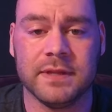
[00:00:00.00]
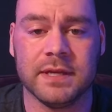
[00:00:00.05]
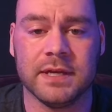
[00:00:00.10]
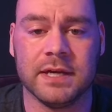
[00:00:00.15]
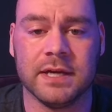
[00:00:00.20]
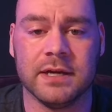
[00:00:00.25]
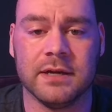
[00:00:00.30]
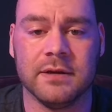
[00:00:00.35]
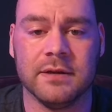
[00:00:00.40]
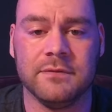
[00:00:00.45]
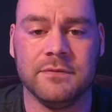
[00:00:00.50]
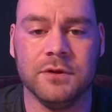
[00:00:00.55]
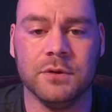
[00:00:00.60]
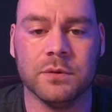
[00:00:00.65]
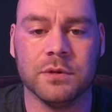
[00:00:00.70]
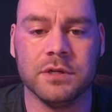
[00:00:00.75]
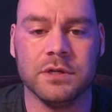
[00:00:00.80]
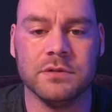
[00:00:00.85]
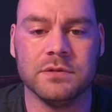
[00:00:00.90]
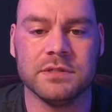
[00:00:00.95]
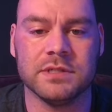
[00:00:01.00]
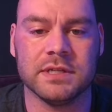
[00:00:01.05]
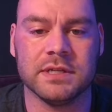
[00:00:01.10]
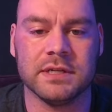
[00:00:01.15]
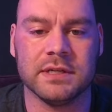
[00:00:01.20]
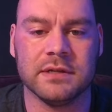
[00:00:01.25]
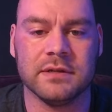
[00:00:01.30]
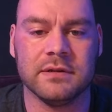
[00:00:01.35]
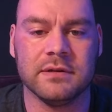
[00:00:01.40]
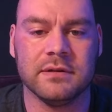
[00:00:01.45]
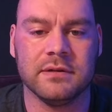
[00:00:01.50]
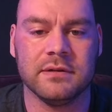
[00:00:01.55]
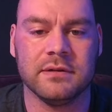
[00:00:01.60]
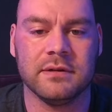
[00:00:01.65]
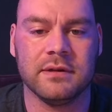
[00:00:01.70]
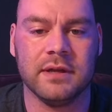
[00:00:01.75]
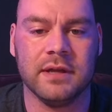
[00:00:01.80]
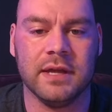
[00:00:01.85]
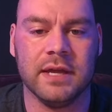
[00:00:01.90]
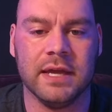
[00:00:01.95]
If you were using
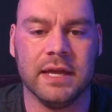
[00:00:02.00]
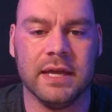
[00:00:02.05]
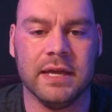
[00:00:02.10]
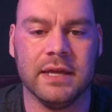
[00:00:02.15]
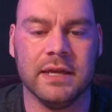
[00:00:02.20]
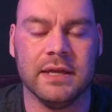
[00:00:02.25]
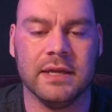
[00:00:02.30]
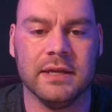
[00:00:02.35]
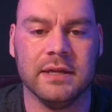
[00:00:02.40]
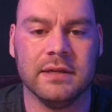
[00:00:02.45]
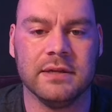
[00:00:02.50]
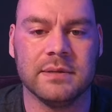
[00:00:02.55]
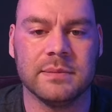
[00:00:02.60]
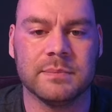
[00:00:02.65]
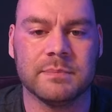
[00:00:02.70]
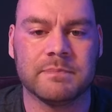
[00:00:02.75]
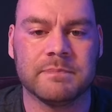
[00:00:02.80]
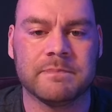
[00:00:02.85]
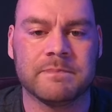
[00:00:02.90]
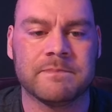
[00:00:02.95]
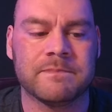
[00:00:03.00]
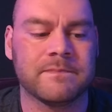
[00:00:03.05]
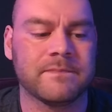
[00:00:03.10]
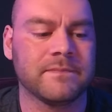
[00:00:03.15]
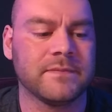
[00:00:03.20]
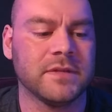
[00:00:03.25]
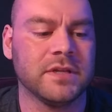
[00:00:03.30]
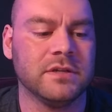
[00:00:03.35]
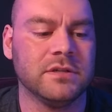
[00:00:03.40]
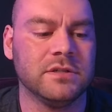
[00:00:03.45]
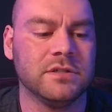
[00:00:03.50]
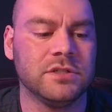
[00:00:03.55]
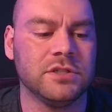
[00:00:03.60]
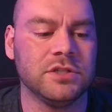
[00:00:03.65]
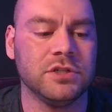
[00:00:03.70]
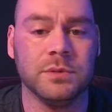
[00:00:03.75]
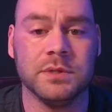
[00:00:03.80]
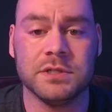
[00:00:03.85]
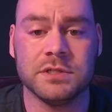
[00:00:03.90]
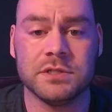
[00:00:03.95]
a
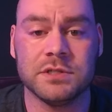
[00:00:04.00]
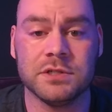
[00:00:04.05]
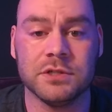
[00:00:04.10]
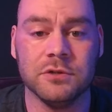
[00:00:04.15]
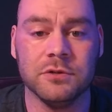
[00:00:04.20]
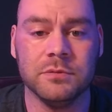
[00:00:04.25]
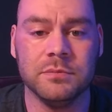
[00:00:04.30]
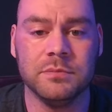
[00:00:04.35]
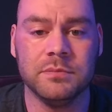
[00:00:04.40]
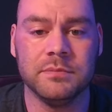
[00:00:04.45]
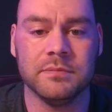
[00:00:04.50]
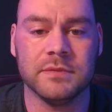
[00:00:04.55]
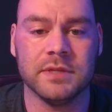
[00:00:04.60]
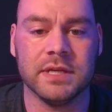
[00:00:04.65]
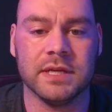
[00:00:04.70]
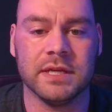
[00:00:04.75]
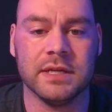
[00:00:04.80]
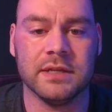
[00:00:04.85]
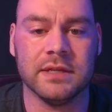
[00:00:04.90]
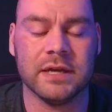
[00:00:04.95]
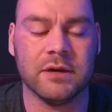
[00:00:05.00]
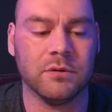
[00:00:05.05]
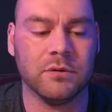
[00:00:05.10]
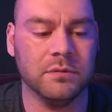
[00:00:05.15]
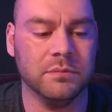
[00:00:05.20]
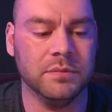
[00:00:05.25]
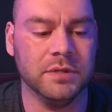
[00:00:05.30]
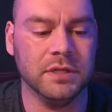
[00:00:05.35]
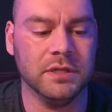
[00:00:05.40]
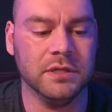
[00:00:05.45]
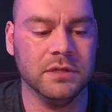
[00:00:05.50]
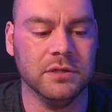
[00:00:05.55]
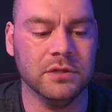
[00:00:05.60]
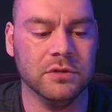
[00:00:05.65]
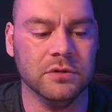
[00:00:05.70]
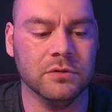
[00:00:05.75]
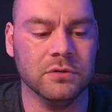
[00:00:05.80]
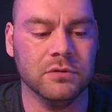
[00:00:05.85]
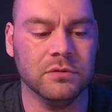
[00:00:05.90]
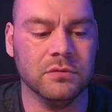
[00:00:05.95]
2-inch tube, then that would be
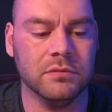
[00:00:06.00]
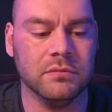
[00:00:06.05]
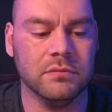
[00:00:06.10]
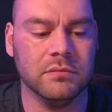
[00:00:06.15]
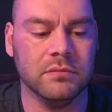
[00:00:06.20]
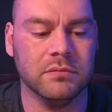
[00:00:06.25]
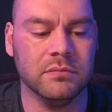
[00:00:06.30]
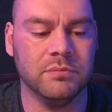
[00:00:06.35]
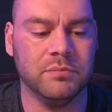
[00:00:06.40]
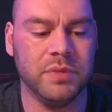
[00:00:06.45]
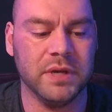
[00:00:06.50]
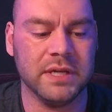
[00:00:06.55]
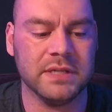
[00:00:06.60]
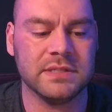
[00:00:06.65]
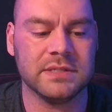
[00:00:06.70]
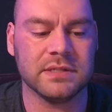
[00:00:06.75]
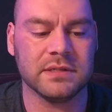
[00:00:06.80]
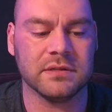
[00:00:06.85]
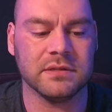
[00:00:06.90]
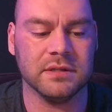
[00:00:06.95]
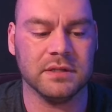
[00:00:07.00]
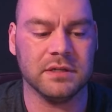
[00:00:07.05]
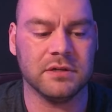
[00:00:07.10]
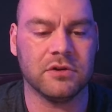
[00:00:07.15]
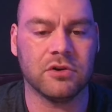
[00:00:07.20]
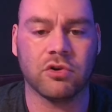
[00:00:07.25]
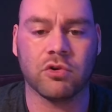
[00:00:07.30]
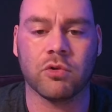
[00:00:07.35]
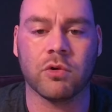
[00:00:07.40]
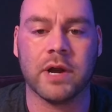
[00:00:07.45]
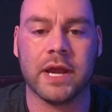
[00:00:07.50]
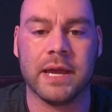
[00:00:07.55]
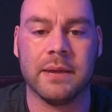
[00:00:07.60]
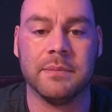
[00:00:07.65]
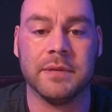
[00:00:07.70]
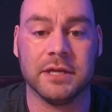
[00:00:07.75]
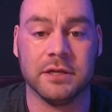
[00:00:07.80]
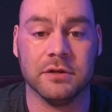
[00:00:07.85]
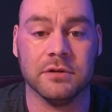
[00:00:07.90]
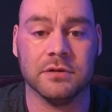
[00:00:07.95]
you basically
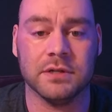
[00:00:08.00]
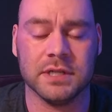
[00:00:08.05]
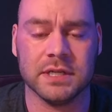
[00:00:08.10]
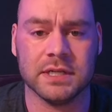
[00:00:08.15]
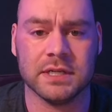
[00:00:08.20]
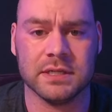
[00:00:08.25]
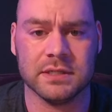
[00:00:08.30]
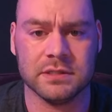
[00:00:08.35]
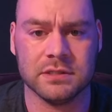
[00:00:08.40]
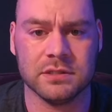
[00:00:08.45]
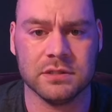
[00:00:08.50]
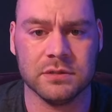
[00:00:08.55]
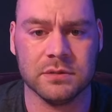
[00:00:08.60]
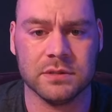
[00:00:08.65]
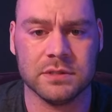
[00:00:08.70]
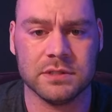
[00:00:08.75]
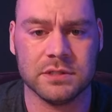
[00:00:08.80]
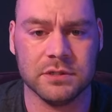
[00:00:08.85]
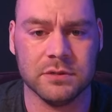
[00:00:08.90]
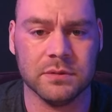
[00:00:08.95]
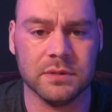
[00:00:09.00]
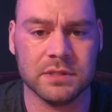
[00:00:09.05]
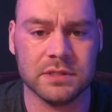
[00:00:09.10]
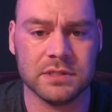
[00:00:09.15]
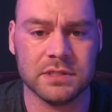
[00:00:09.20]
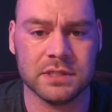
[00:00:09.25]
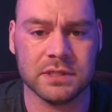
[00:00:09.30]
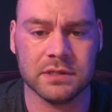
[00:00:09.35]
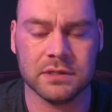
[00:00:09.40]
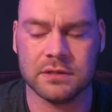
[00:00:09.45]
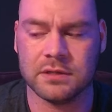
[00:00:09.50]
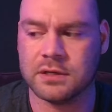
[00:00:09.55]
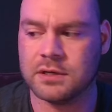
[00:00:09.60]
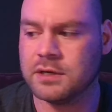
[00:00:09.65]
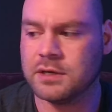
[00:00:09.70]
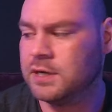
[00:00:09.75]
cramming your dick into a 2-inch cylinder,